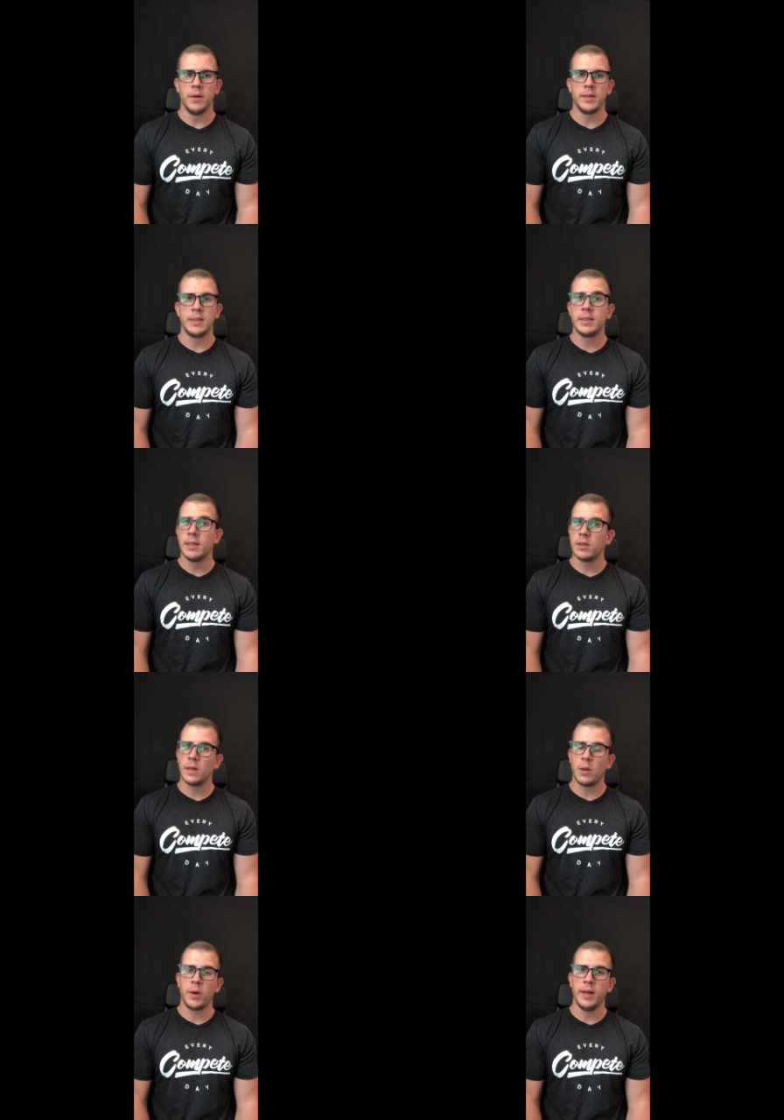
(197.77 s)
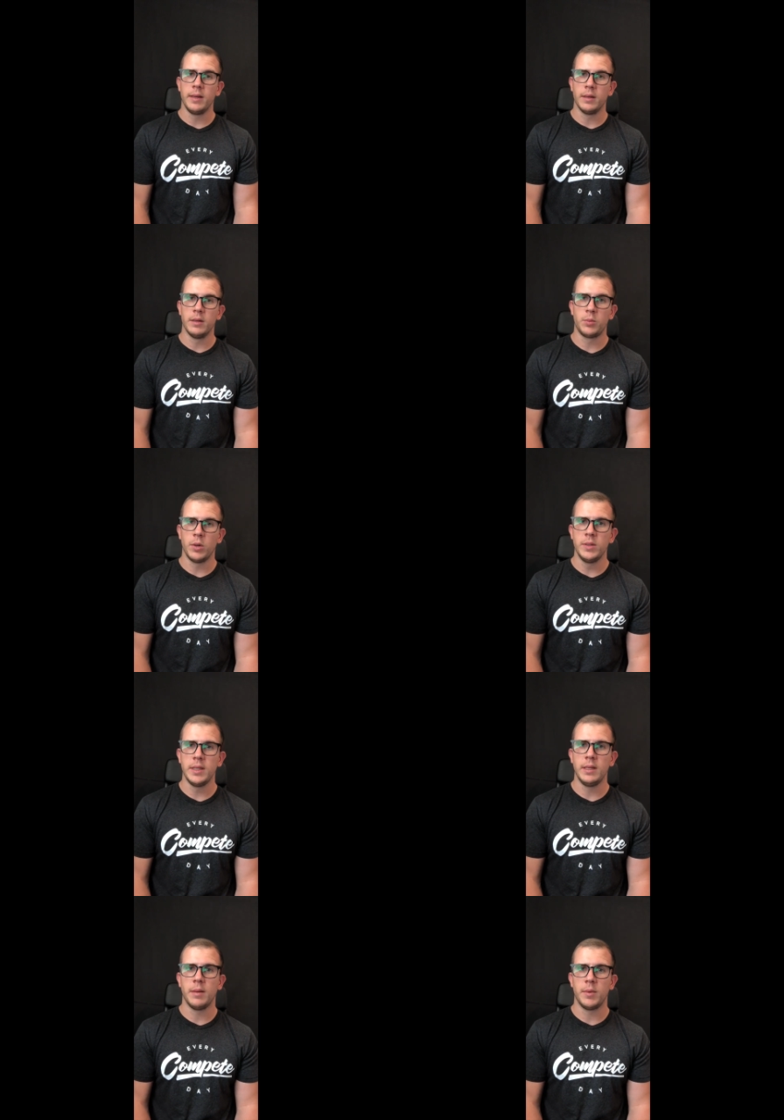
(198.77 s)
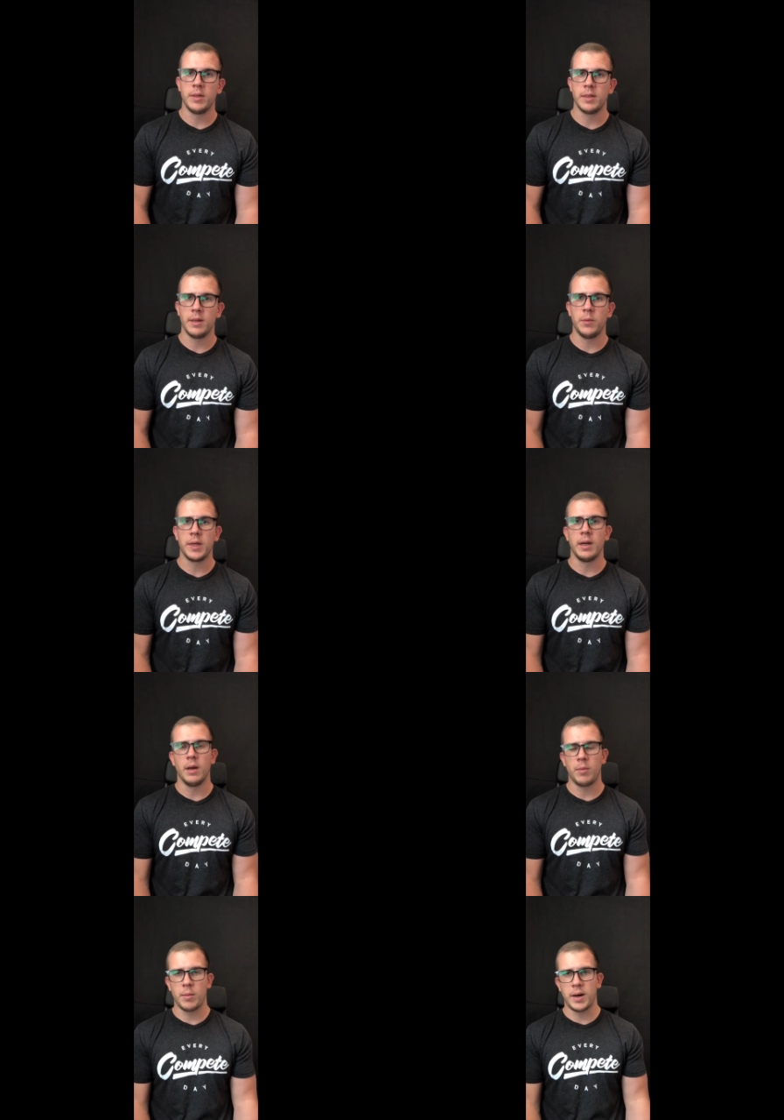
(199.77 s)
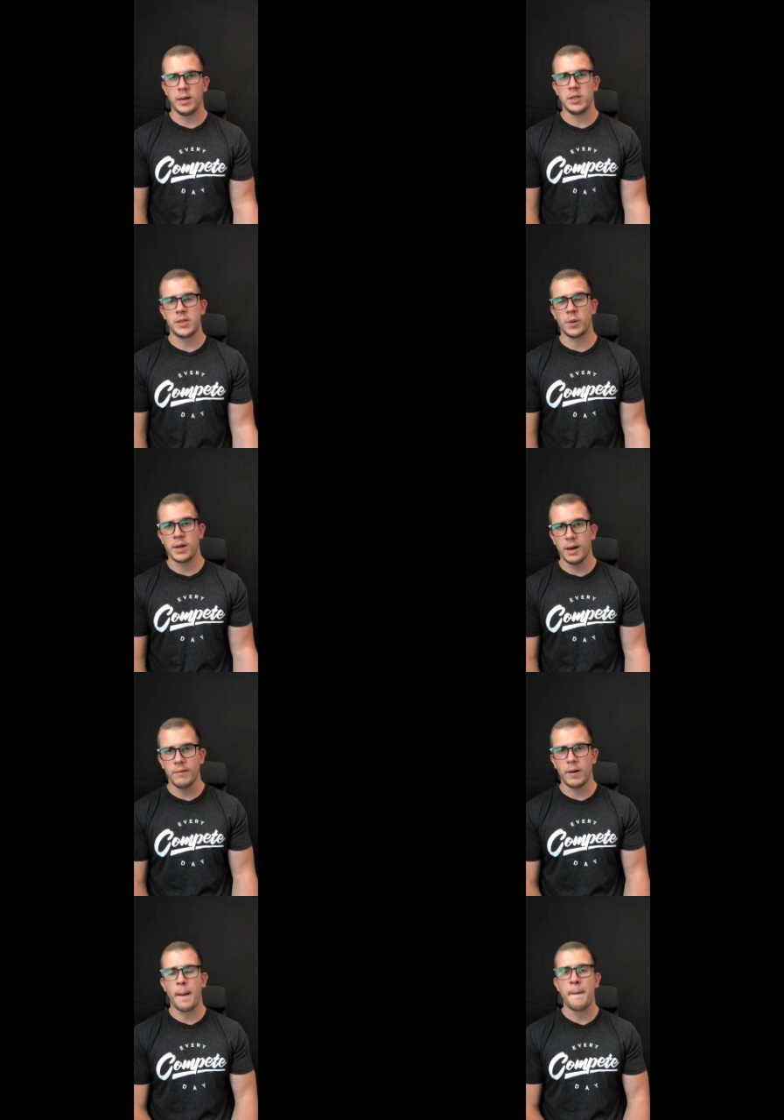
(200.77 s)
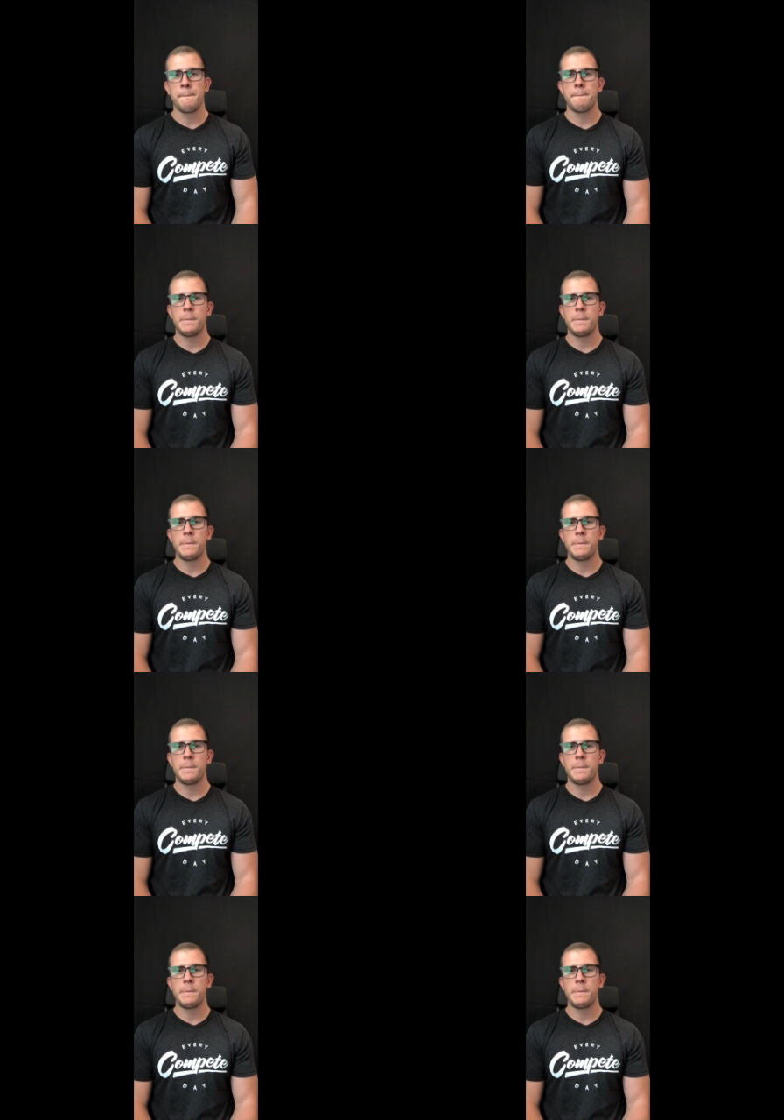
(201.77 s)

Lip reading: it's essential that we're hitting those protein numbers so that we can help our bodies recover,